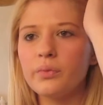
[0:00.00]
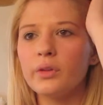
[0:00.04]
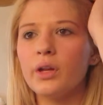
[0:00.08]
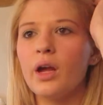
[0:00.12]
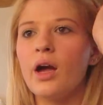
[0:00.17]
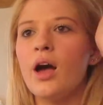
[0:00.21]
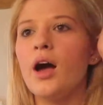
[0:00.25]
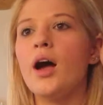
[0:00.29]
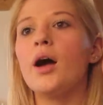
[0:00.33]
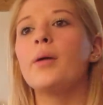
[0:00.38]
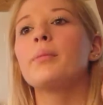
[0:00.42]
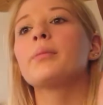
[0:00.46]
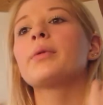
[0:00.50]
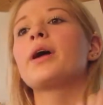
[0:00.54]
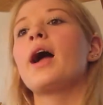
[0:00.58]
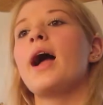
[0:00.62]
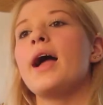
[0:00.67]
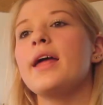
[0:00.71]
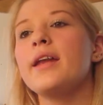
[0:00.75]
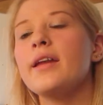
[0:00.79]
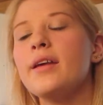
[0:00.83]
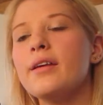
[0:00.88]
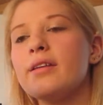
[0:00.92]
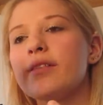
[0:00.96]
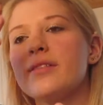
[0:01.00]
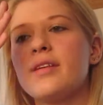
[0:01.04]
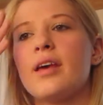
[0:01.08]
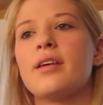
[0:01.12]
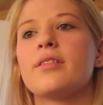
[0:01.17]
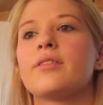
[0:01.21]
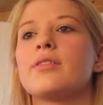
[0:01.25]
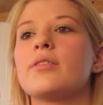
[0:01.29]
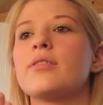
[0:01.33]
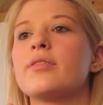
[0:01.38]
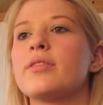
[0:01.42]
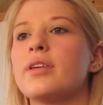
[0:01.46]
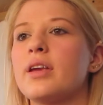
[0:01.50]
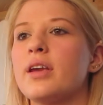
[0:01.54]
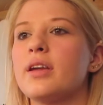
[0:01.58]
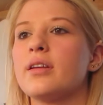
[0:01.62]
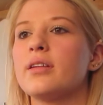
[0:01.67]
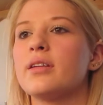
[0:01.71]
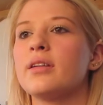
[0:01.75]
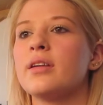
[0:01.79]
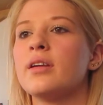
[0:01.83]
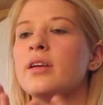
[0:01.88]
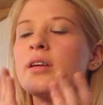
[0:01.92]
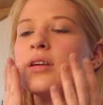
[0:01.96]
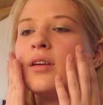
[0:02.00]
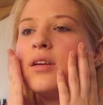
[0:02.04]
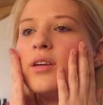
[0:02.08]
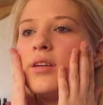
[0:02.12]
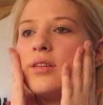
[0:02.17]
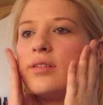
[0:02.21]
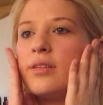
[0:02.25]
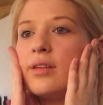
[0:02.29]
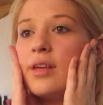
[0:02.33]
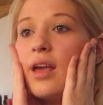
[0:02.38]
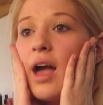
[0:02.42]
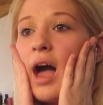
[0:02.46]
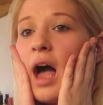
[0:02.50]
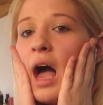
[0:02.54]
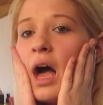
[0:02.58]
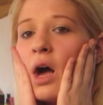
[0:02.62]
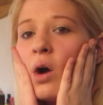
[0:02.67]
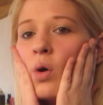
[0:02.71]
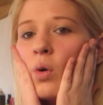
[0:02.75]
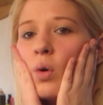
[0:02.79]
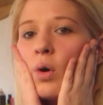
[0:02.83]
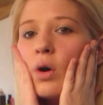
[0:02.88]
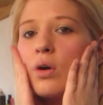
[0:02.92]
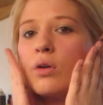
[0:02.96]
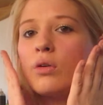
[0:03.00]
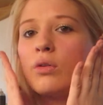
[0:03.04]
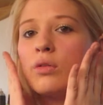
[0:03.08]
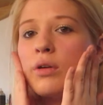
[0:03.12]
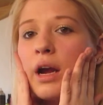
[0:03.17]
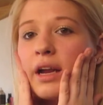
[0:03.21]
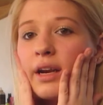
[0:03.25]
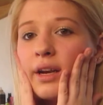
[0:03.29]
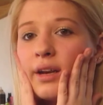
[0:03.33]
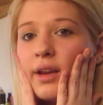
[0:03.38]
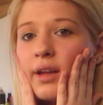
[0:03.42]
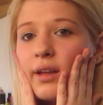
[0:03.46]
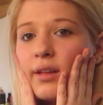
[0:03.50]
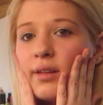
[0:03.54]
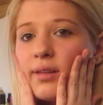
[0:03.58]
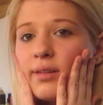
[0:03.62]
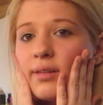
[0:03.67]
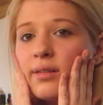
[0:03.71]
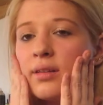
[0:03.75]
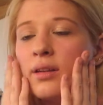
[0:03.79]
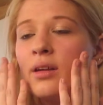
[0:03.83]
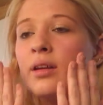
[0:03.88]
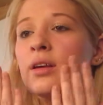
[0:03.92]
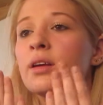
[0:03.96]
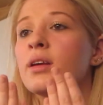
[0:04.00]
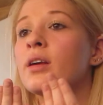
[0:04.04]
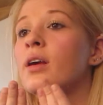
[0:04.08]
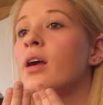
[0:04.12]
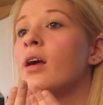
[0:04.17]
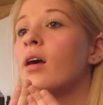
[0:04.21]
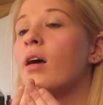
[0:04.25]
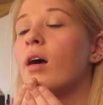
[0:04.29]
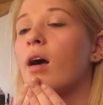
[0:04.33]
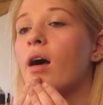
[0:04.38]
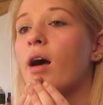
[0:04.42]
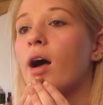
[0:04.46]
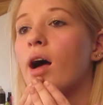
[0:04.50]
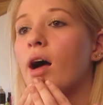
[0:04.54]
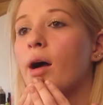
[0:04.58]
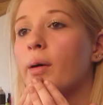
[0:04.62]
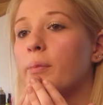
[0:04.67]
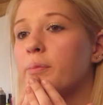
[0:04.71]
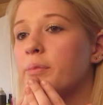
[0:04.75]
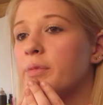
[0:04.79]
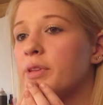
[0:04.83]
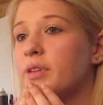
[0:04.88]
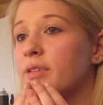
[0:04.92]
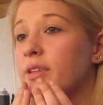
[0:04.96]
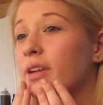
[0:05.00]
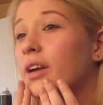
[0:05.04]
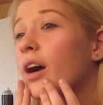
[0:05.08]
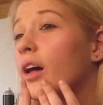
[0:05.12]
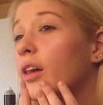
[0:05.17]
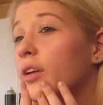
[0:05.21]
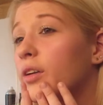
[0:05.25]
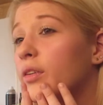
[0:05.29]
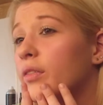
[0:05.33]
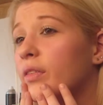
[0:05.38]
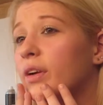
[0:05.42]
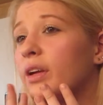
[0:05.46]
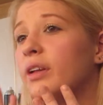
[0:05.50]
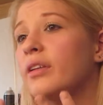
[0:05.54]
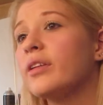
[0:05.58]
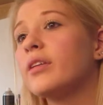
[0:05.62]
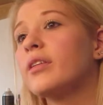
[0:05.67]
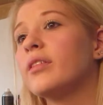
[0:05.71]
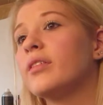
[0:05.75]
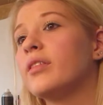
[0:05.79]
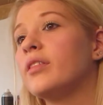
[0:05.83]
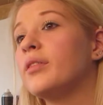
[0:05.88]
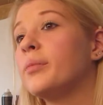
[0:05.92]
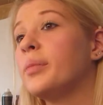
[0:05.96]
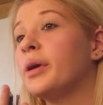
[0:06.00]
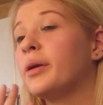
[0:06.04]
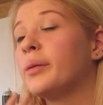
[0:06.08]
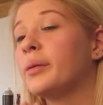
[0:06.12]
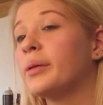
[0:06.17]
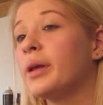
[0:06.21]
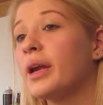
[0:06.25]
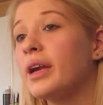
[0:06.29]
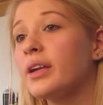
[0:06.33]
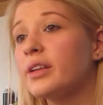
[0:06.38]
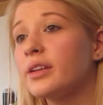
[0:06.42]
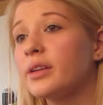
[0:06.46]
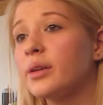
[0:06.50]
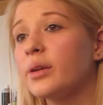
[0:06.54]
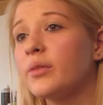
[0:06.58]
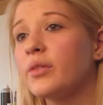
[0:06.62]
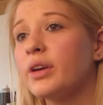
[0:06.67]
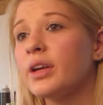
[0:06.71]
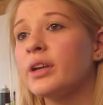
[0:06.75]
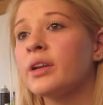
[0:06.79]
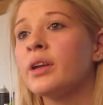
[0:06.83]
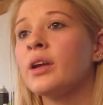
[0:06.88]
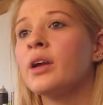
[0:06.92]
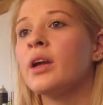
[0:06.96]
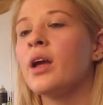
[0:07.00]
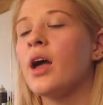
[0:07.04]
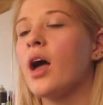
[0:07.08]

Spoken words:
Kind of assess your skin, see how red it is, see the color of it, see the pigmentation of it.